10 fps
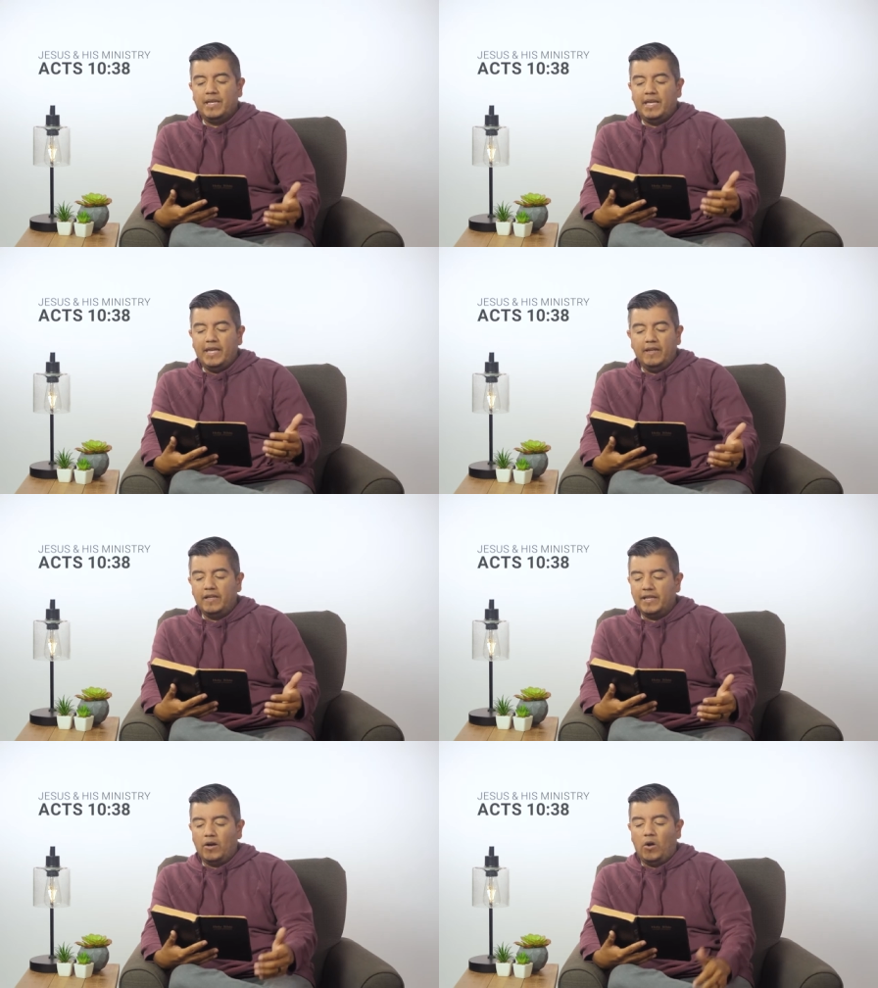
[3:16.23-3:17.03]

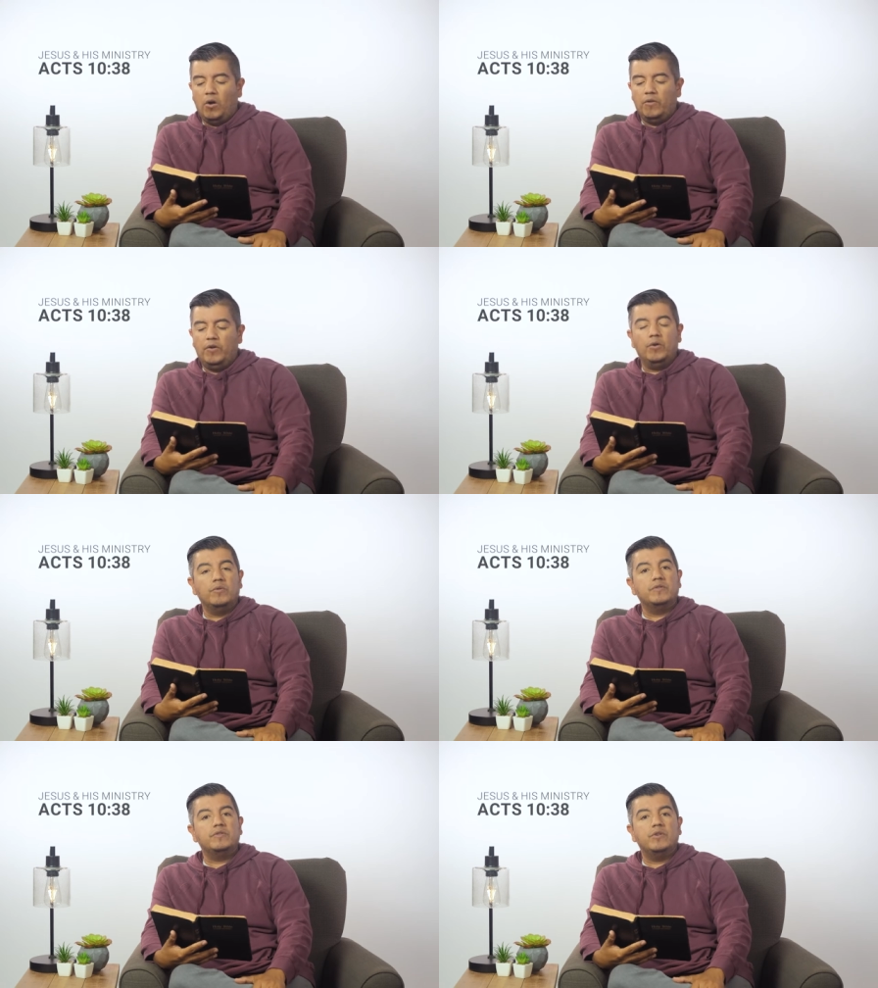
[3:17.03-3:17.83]
healing all
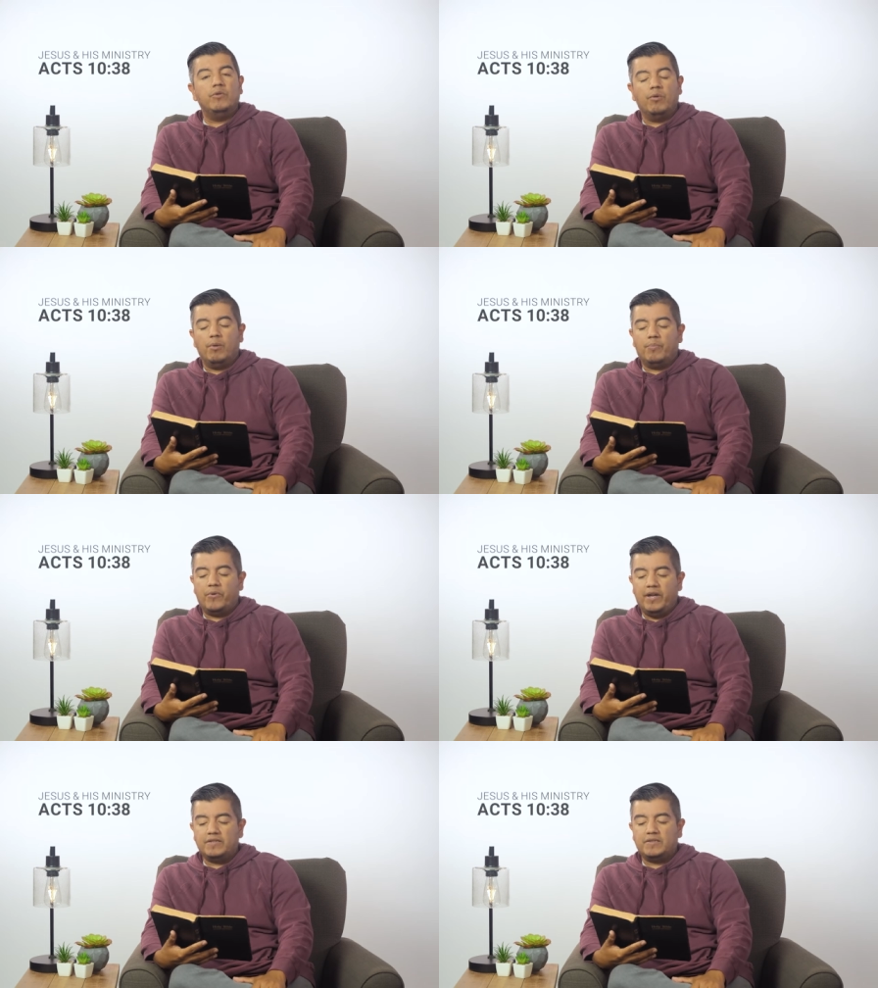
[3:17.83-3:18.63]
those who were
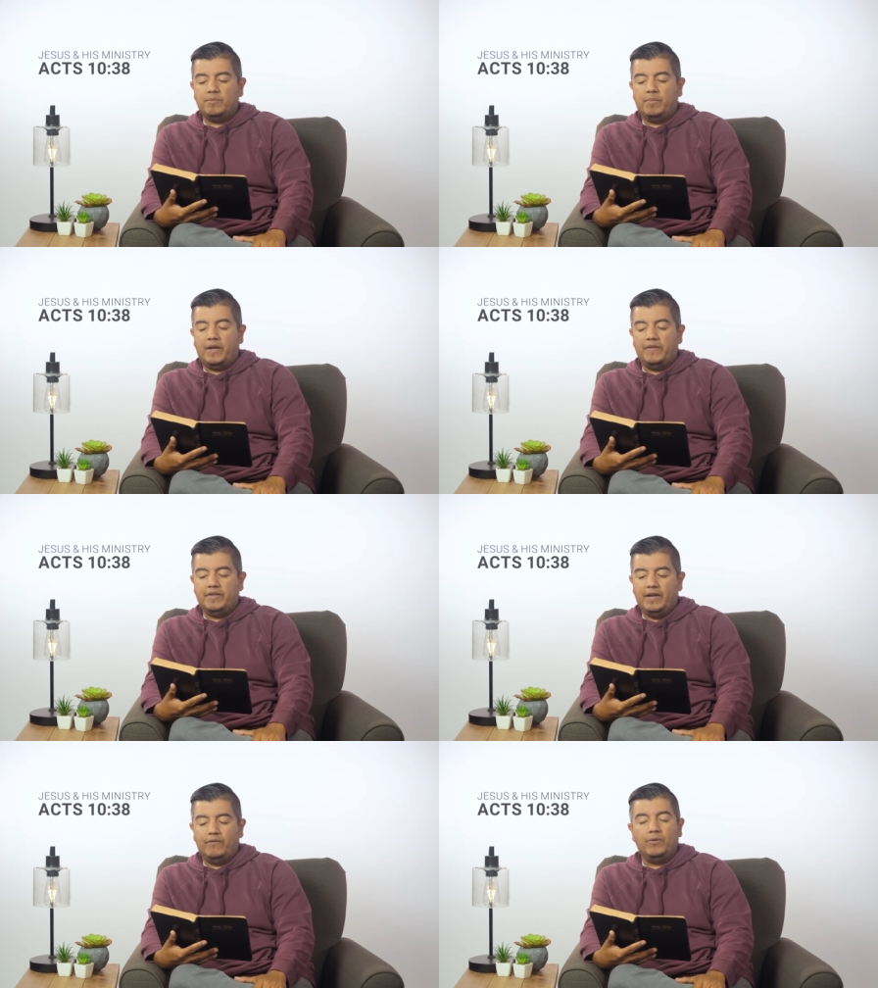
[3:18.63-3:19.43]
oppressed by the
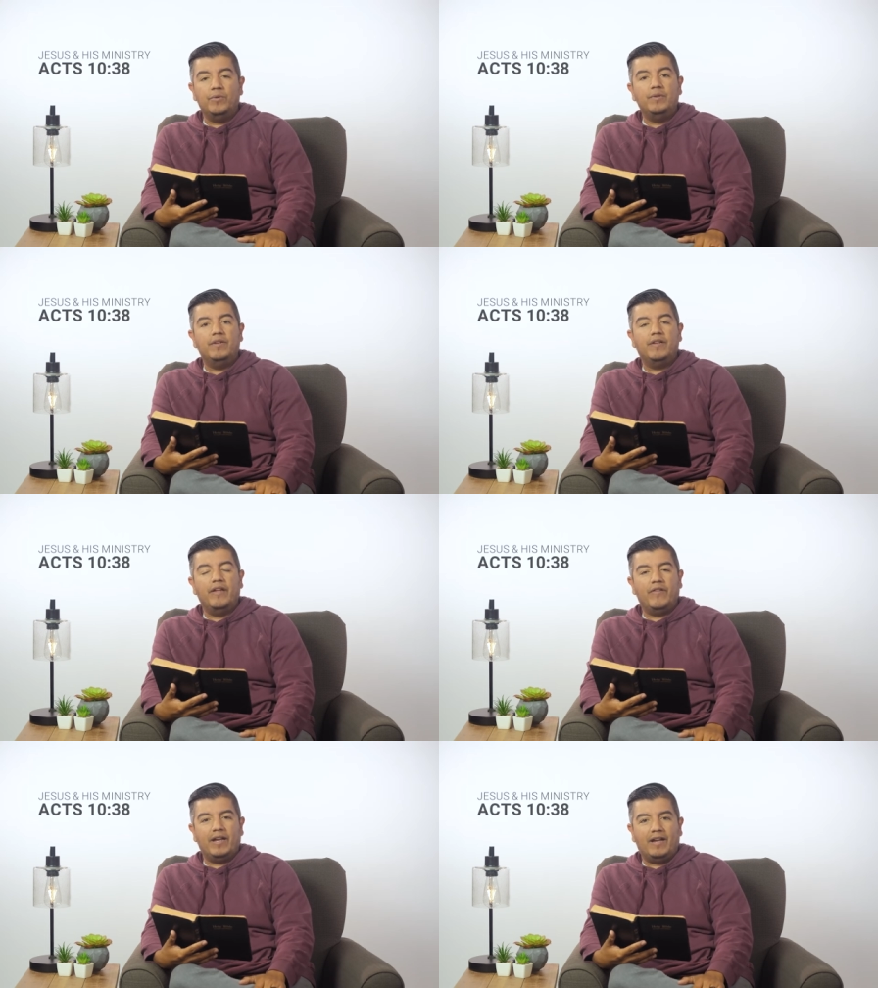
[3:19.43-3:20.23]
devil,
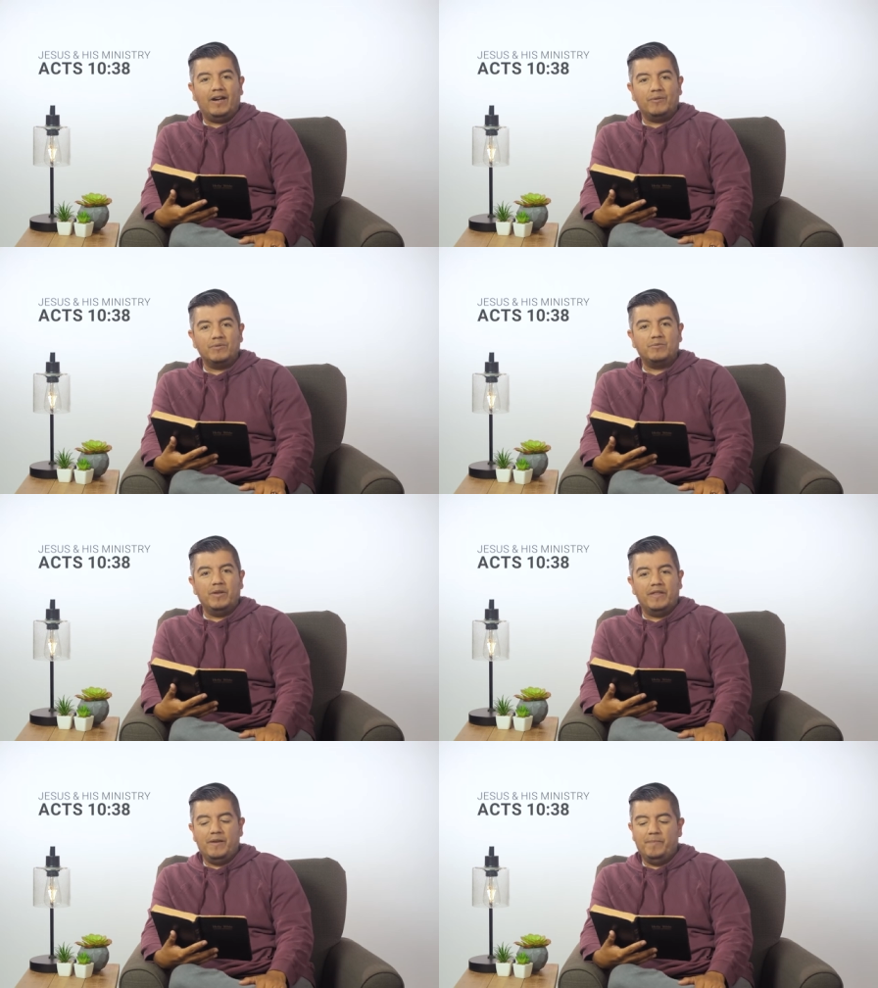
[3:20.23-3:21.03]
and that God was
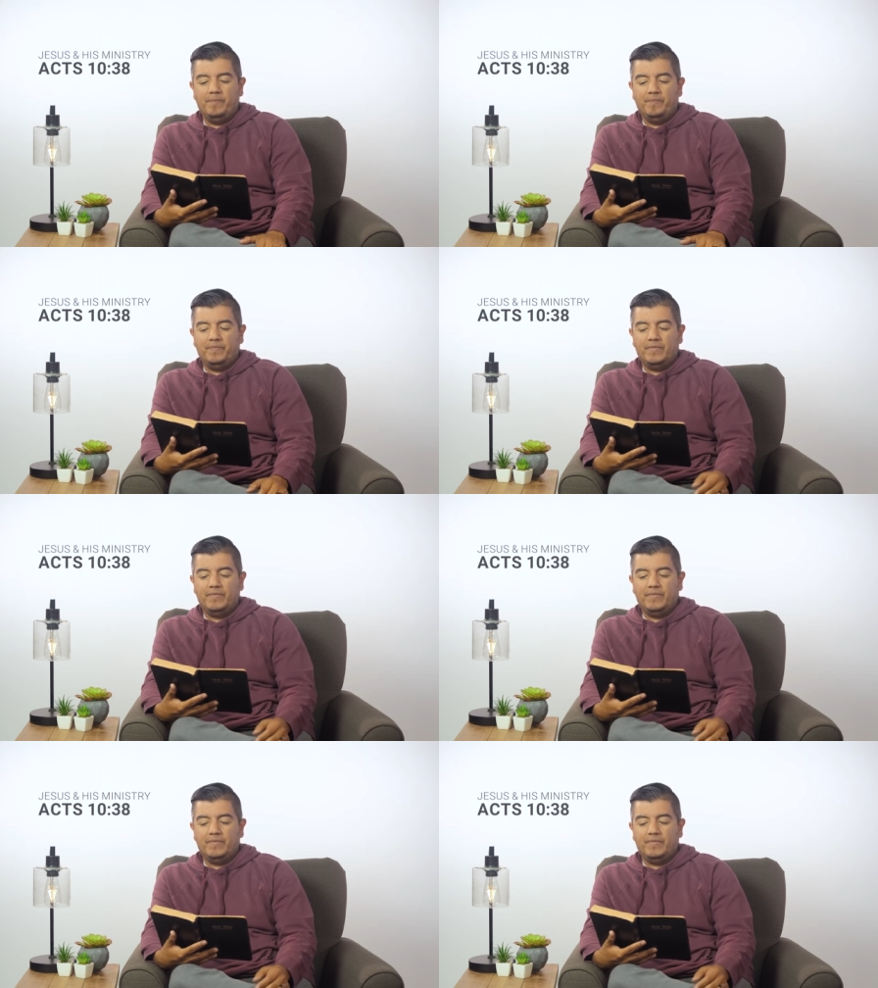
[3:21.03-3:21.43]
with him.